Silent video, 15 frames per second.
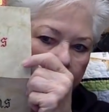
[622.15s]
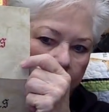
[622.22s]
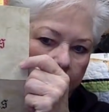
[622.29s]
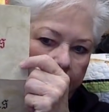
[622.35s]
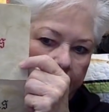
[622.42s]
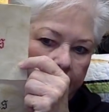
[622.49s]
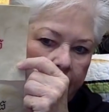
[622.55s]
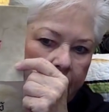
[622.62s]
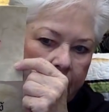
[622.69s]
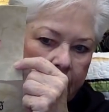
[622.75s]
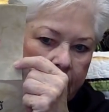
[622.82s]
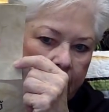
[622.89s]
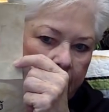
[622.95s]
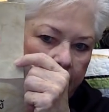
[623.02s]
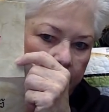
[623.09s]
to make these
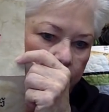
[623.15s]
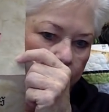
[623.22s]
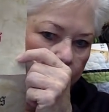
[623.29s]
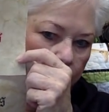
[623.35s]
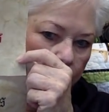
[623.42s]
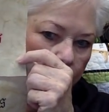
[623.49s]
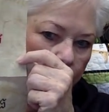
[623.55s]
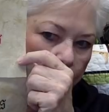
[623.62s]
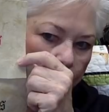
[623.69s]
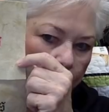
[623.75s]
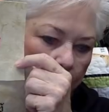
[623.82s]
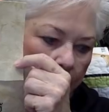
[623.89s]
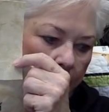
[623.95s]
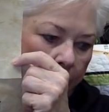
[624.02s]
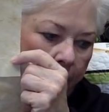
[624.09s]
into
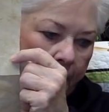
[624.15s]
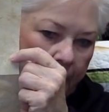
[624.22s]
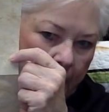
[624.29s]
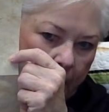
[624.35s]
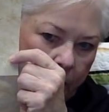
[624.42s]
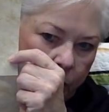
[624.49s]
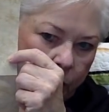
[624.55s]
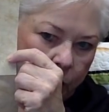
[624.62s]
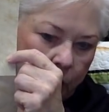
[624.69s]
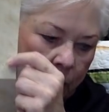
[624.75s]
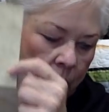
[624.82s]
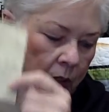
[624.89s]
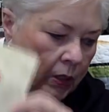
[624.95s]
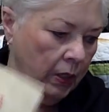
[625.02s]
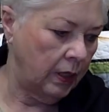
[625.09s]
pillows.
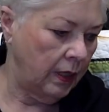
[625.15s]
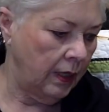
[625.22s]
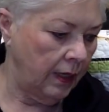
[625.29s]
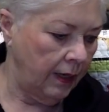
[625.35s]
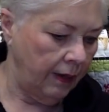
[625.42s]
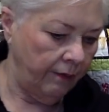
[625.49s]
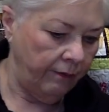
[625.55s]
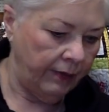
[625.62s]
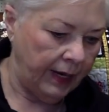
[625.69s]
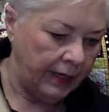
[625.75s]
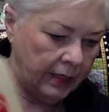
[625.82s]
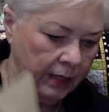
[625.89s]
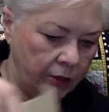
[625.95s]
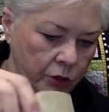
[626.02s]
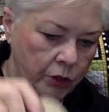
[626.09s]
In
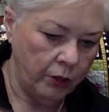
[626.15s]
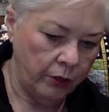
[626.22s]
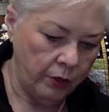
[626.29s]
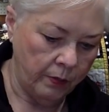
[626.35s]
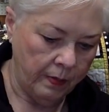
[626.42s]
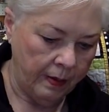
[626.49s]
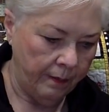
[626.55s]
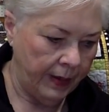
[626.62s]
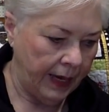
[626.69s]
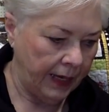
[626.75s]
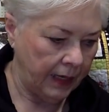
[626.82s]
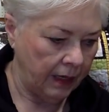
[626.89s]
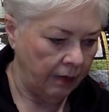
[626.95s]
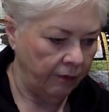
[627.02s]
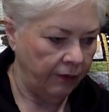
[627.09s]
fact, I'll show you my
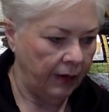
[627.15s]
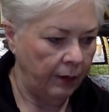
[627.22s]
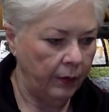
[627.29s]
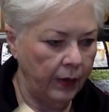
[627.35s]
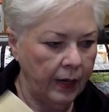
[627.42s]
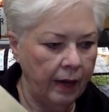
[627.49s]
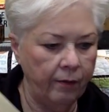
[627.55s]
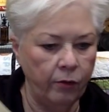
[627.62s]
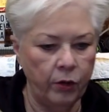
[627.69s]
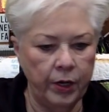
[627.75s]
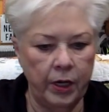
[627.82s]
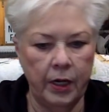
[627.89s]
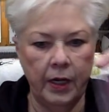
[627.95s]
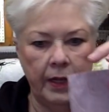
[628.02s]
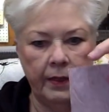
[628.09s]
backing fabric. I've already
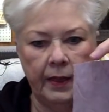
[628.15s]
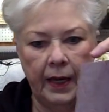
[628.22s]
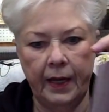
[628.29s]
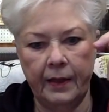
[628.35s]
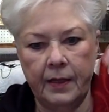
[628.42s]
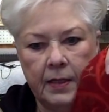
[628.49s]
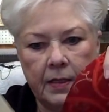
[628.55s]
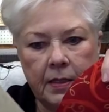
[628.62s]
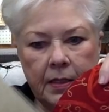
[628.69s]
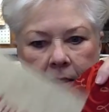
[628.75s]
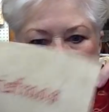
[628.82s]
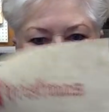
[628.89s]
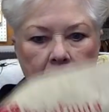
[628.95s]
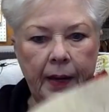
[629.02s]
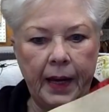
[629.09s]
cut that. This is
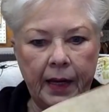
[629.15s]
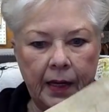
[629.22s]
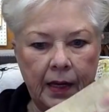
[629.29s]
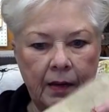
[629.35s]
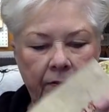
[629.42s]
the backing